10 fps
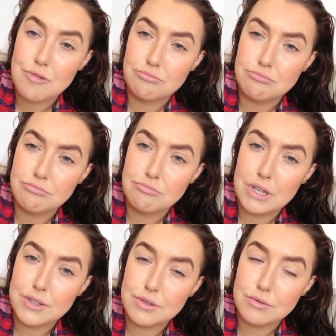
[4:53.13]

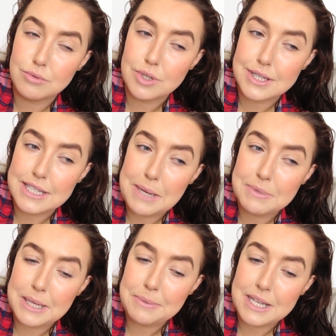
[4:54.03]
I just want to sleep,
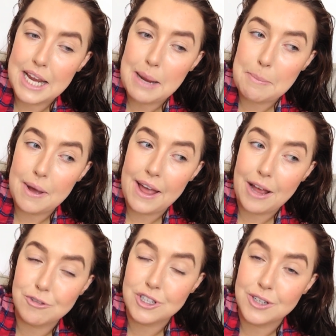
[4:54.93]
sleep, sleep, but I
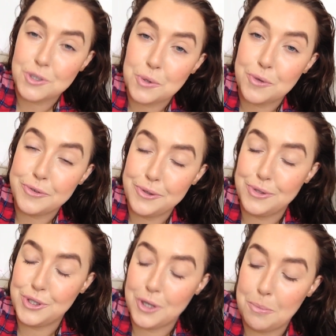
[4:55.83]
have to go to a food
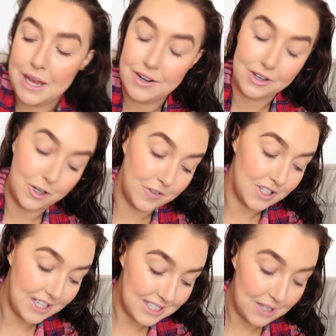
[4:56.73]
shop and look
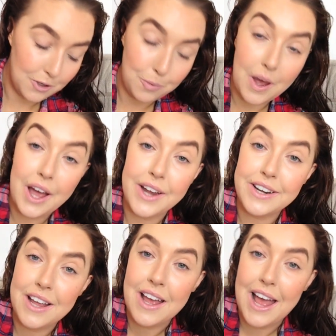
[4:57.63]
after this little one